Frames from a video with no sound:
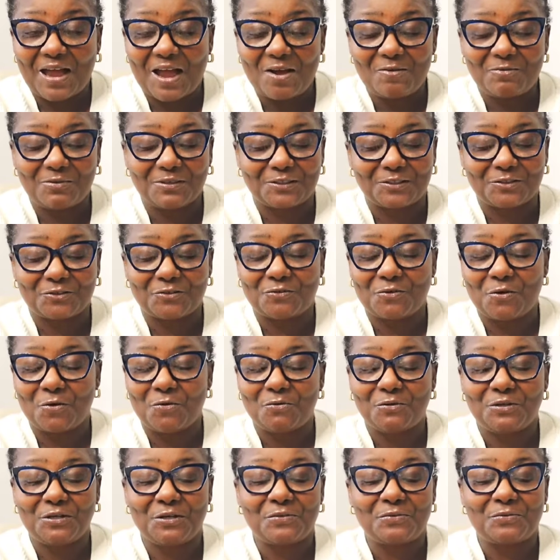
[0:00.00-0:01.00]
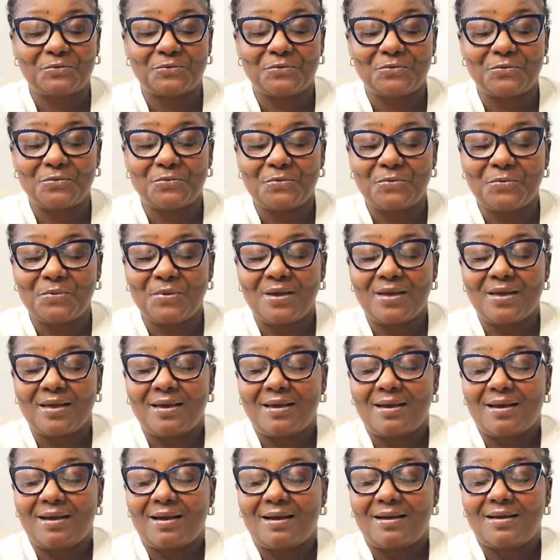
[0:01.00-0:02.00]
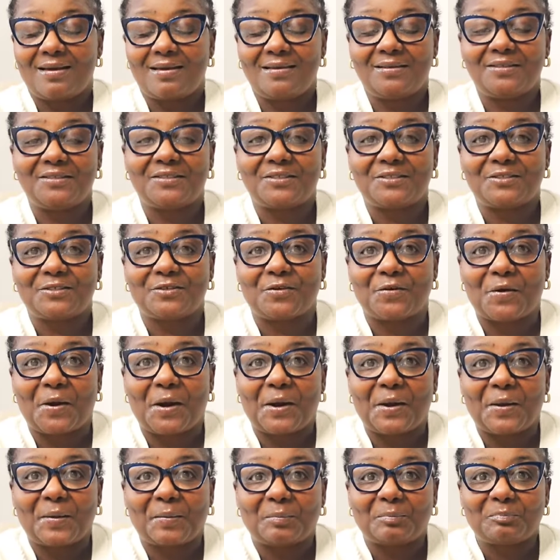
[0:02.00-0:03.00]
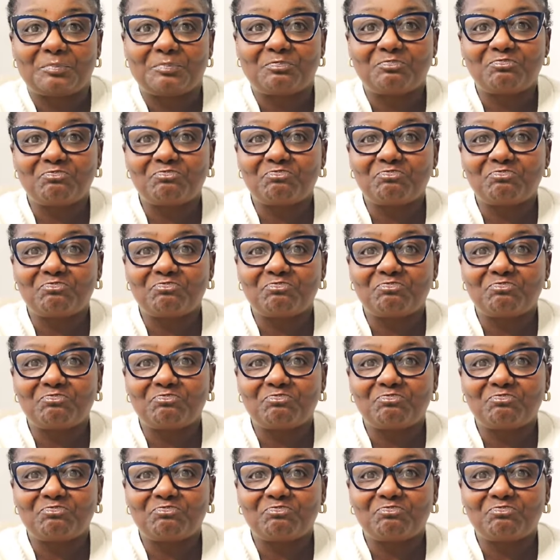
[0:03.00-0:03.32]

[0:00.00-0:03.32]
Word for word: I was scrolling through Instagram.